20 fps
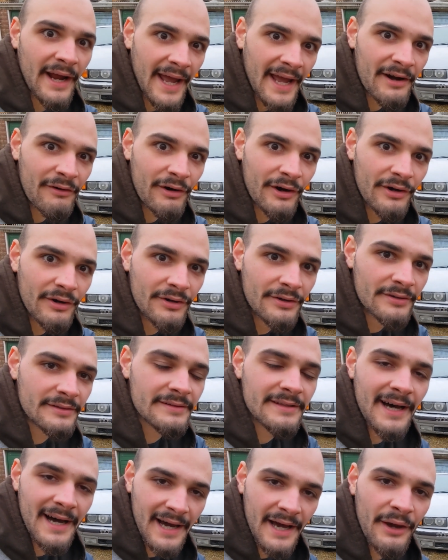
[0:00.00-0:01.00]
aero
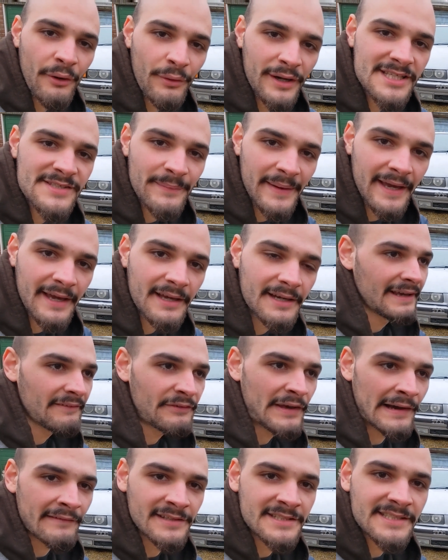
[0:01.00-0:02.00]
that I always make.
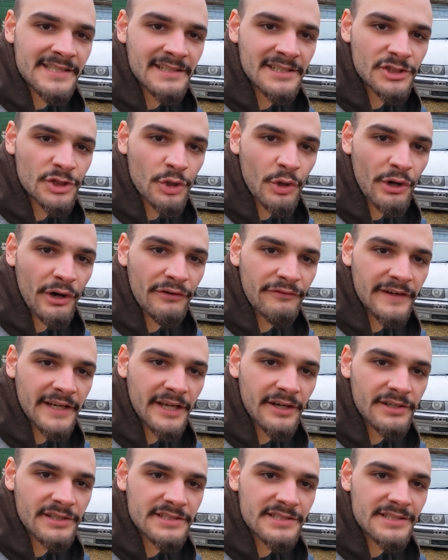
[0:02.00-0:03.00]
If you haven't seen the tutorial
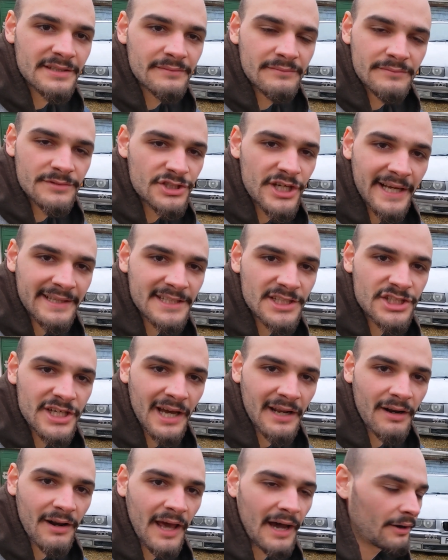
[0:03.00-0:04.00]
videos, check the
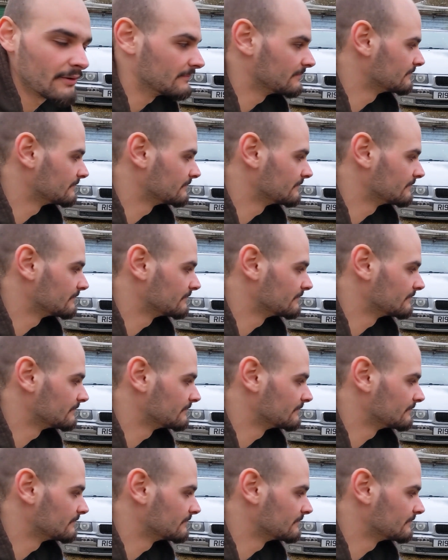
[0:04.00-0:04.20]
channel out.